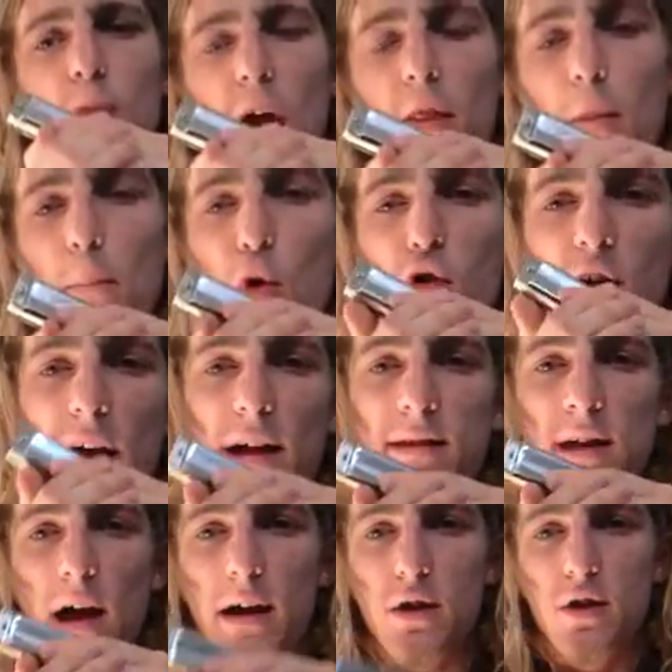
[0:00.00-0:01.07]
And the more
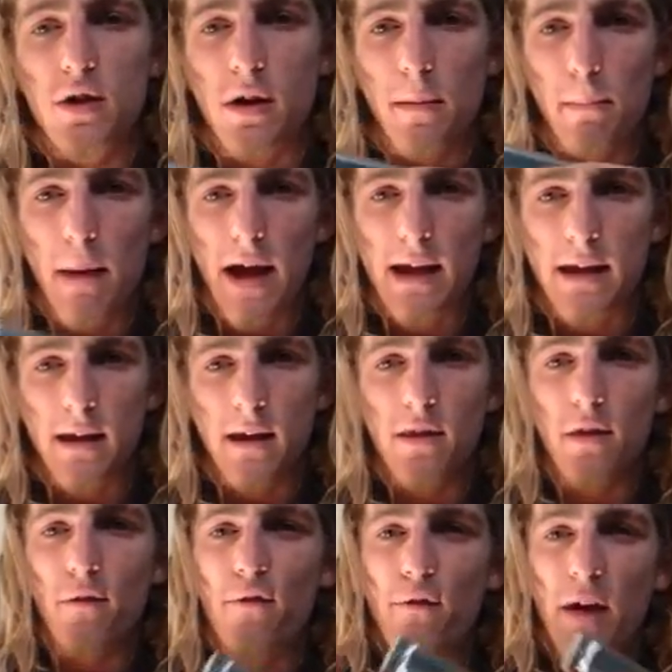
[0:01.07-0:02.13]
airtight you can make it,
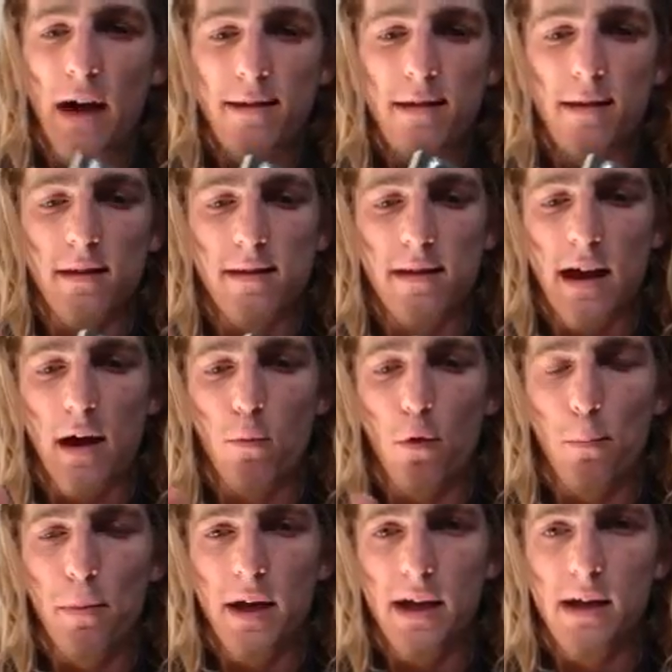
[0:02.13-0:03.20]
the fatter the sound will
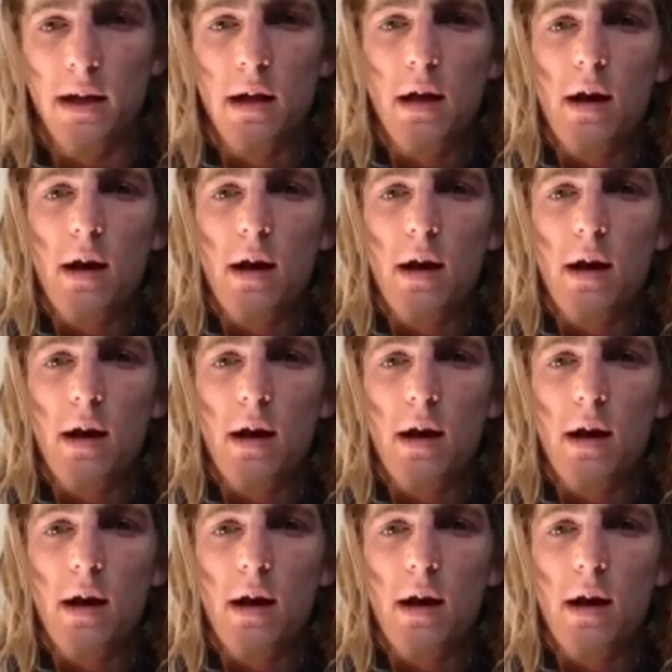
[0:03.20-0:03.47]
be,